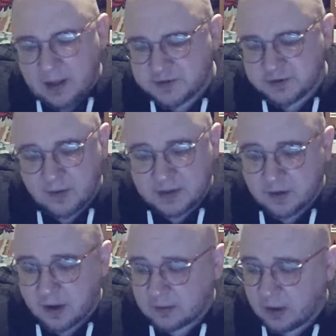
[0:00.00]
That's a great
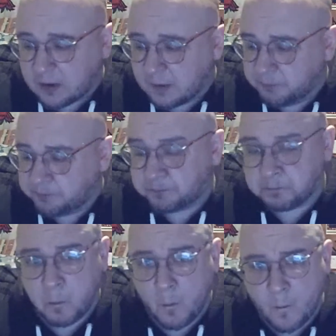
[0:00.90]
dark lager.
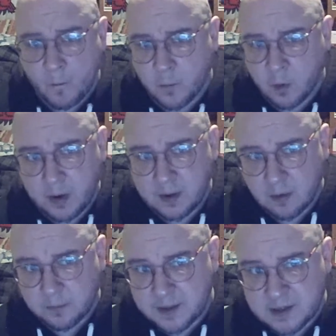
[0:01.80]
Great
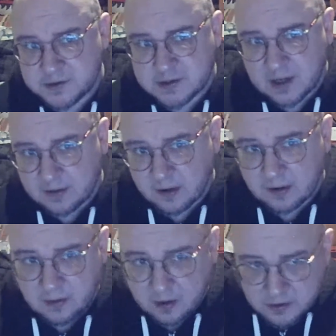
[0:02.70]
European style
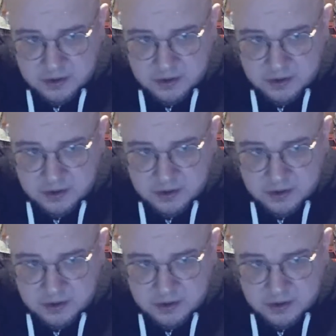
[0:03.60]
dark lager,